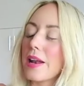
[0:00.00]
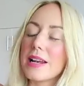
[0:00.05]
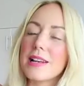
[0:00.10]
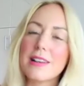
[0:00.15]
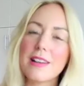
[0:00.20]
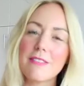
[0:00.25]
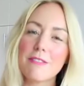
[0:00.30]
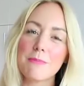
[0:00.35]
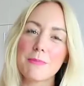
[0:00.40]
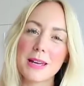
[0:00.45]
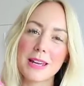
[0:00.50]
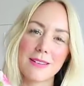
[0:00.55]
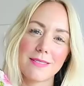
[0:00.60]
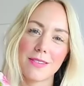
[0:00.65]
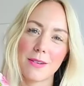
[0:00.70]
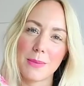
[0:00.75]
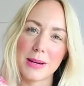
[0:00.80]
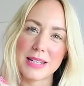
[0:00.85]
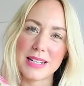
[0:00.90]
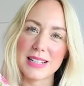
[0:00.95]
and I love
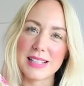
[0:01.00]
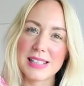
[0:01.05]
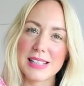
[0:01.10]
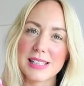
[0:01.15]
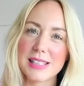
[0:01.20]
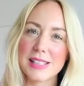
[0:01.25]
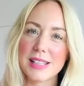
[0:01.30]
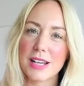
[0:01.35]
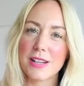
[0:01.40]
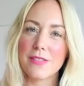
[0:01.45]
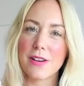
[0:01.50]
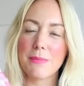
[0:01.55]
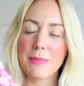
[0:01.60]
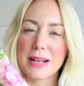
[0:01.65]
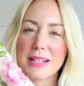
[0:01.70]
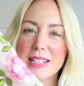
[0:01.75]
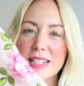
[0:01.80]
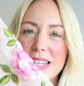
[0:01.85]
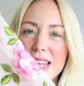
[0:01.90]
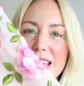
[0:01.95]
pink for weddings. It's so
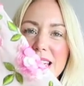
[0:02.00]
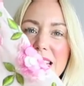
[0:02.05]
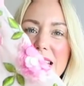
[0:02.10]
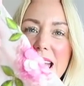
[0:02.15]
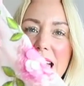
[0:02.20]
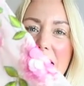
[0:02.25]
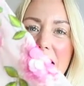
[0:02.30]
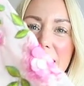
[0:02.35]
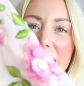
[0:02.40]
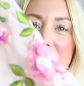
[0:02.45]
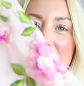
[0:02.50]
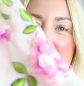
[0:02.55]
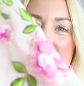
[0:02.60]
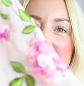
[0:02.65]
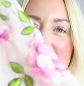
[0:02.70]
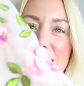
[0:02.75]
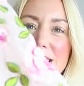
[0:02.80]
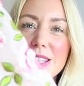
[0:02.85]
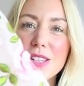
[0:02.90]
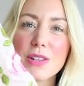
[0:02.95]
romantic and it has
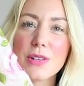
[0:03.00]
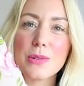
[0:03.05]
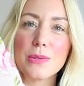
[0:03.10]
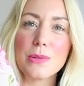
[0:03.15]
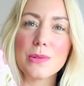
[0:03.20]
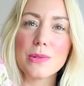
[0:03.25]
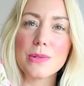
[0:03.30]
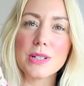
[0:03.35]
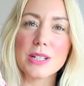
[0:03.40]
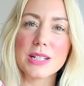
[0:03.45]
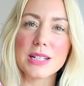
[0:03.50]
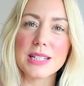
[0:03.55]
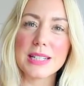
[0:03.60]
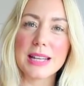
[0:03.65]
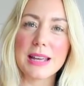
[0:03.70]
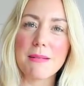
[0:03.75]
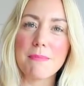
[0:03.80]
these gorgeous